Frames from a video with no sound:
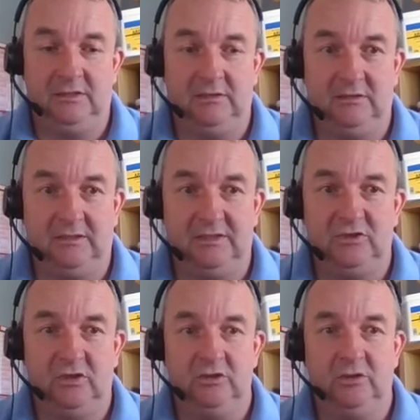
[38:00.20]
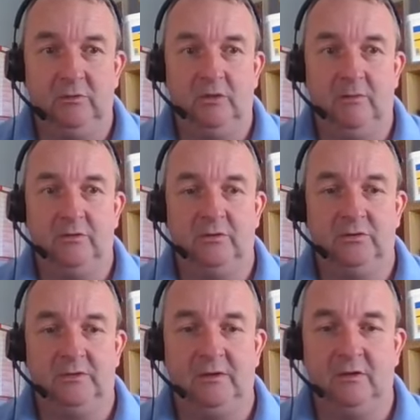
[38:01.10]
issues that we're coming across
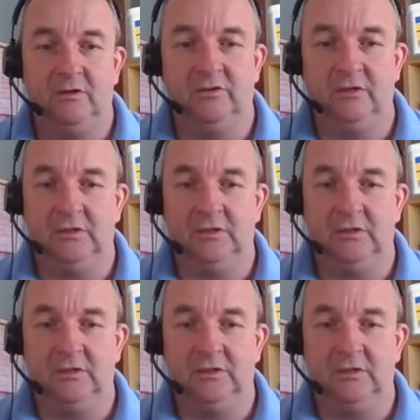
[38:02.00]
with anhydrites.